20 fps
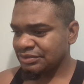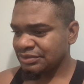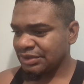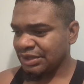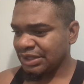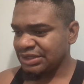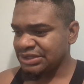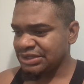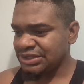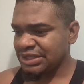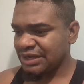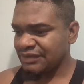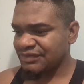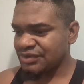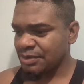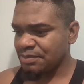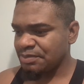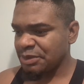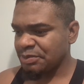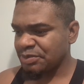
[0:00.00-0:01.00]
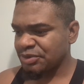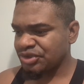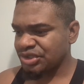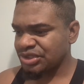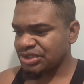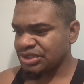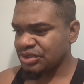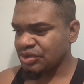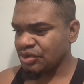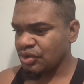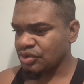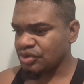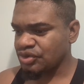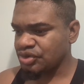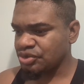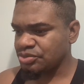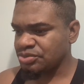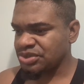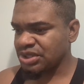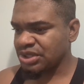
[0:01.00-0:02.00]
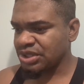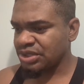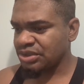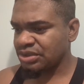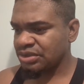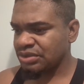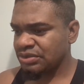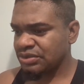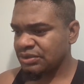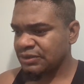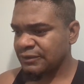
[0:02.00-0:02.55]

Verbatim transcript: I see that some people dressed in costumes there.